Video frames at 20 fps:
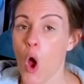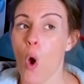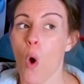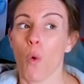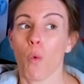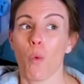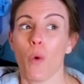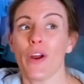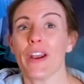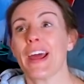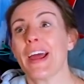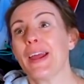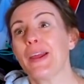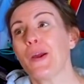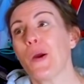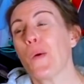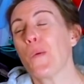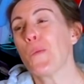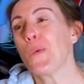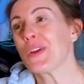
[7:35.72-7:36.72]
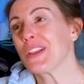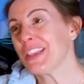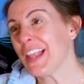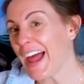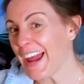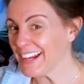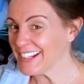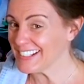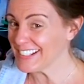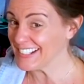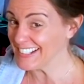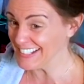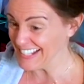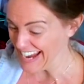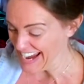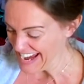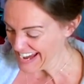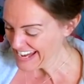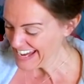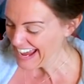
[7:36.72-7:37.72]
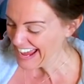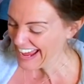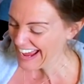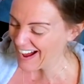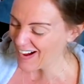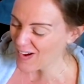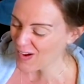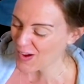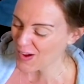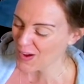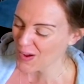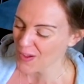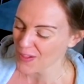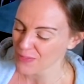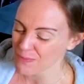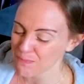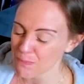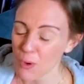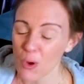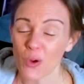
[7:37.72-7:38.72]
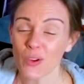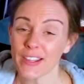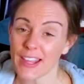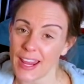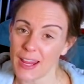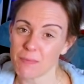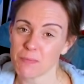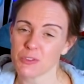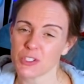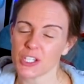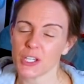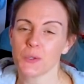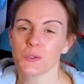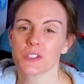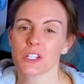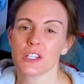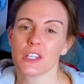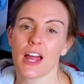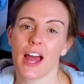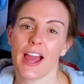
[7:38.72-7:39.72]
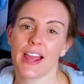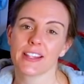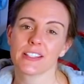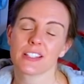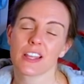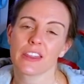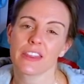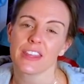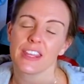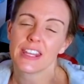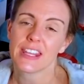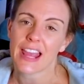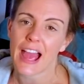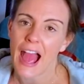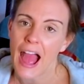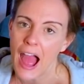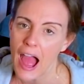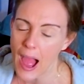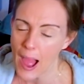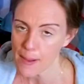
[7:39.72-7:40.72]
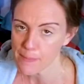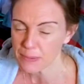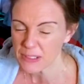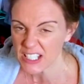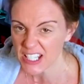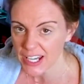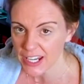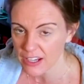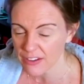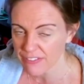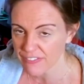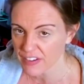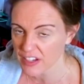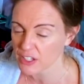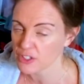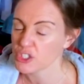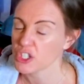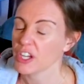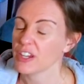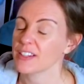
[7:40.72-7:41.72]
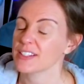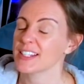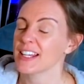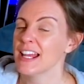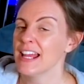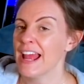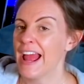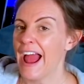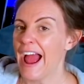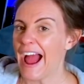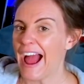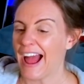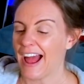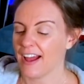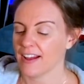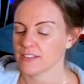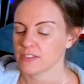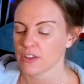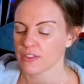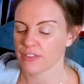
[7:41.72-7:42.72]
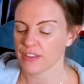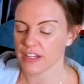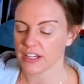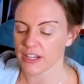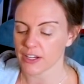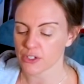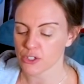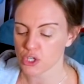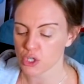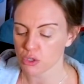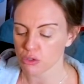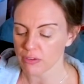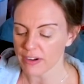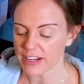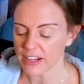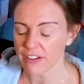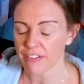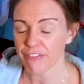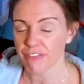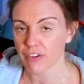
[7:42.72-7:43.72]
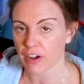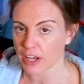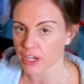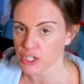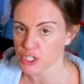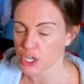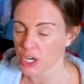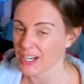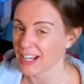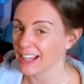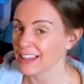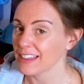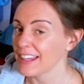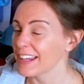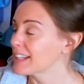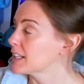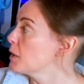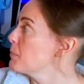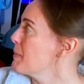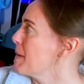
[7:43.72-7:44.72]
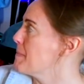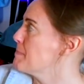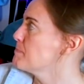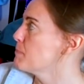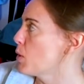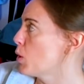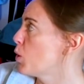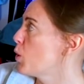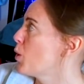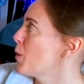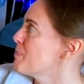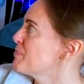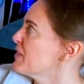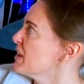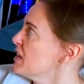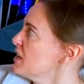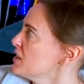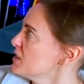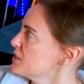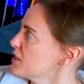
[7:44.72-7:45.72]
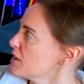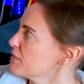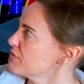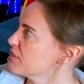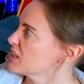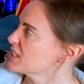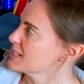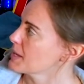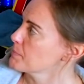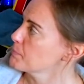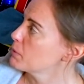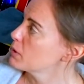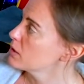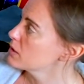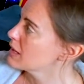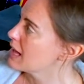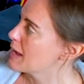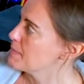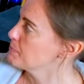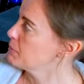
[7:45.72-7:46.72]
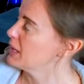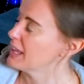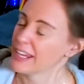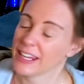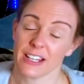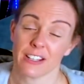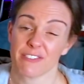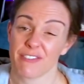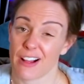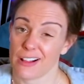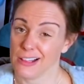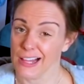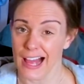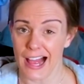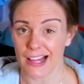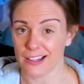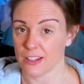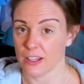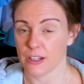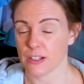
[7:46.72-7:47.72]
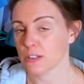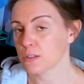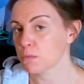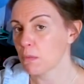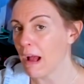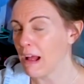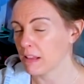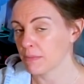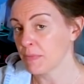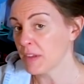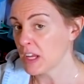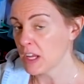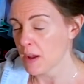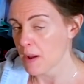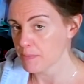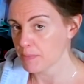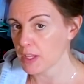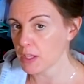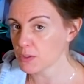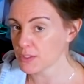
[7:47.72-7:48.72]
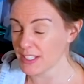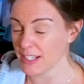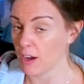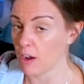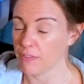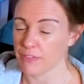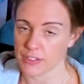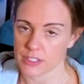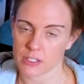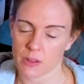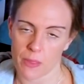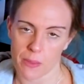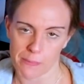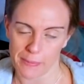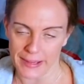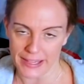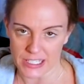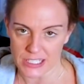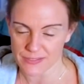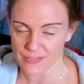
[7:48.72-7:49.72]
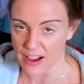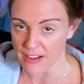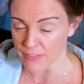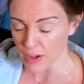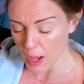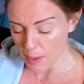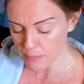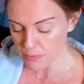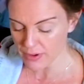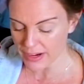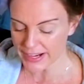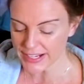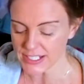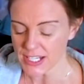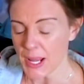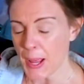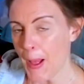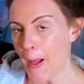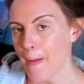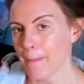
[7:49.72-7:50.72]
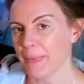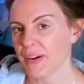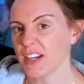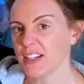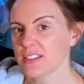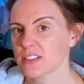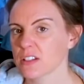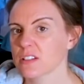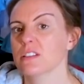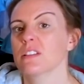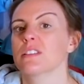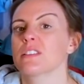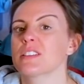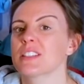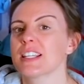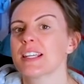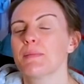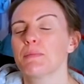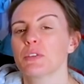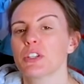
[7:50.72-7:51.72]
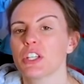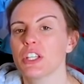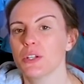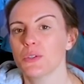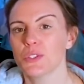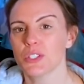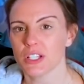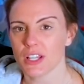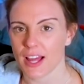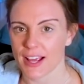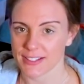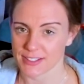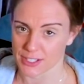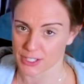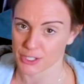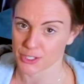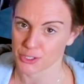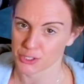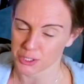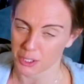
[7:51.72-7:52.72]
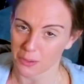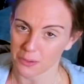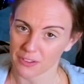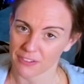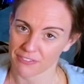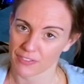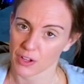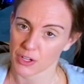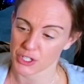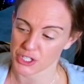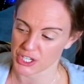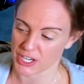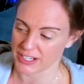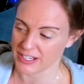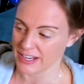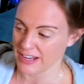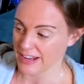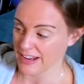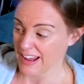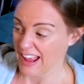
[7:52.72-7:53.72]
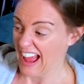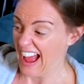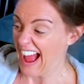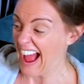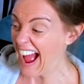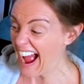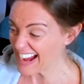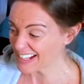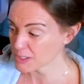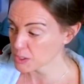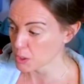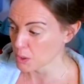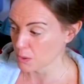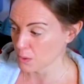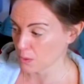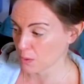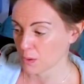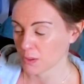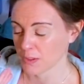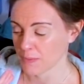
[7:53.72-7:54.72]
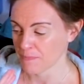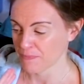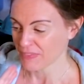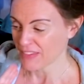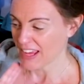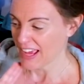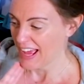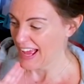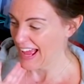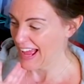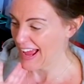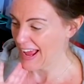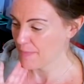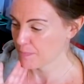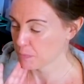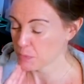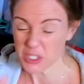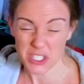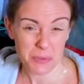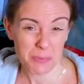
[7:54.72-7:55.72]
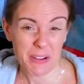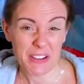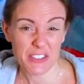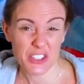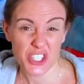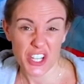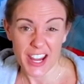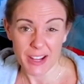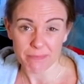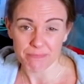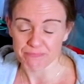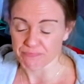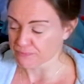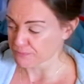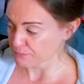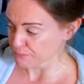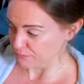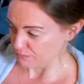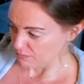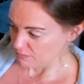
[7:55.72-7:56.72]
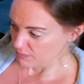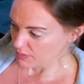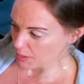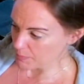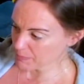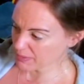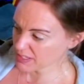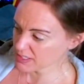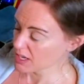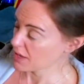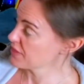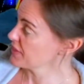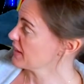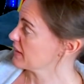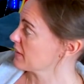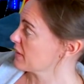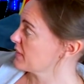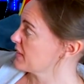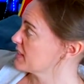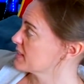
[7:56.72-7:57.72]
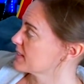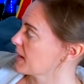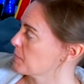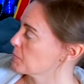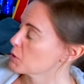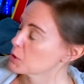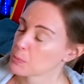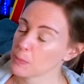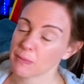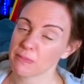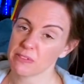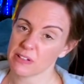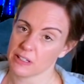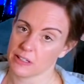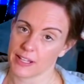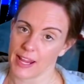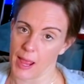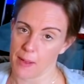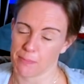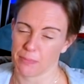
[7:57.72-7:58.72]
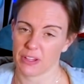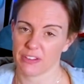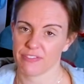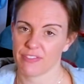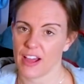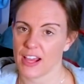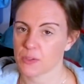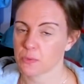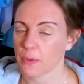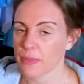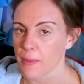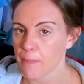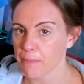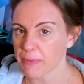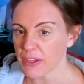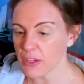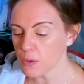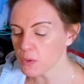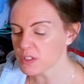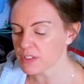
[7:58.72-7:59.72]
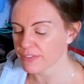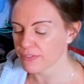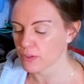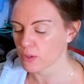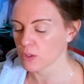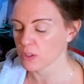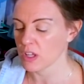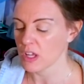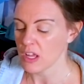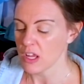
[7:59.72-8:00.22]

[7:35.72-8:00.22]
What I would like to see are more games utilise the haptic features and the trigger friction a little bit more. So for example, I'm playing Valhalla as well. I'm using it obviously on the PS5 upgrade, but it doesn't seem to utilise the controller function at all, which is a bit of a shame, because I think that this game could be really amplified with the beautiful